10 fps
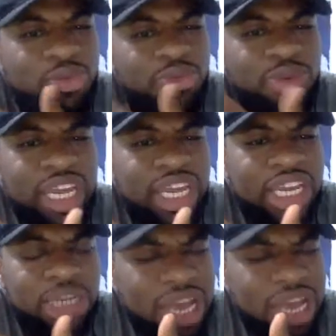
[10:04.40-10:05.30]
digging his
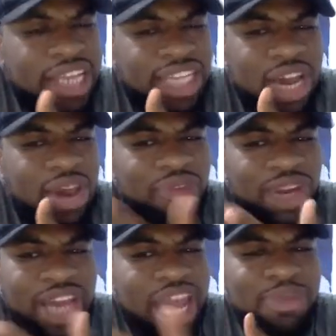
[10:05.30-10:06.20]
players out every
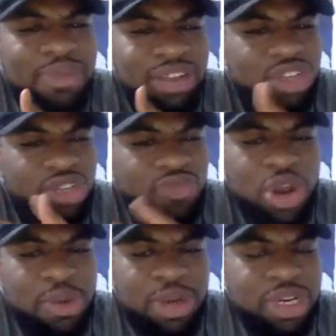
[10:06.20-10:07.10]
game, like just throwing
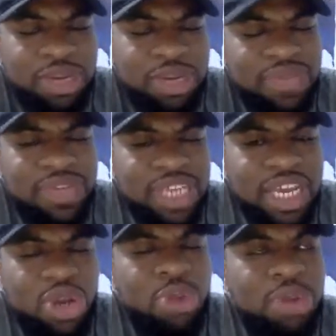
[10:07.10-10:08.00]
them on the bus and taking
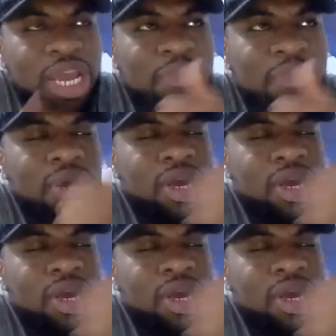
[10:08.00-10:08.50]
no blame.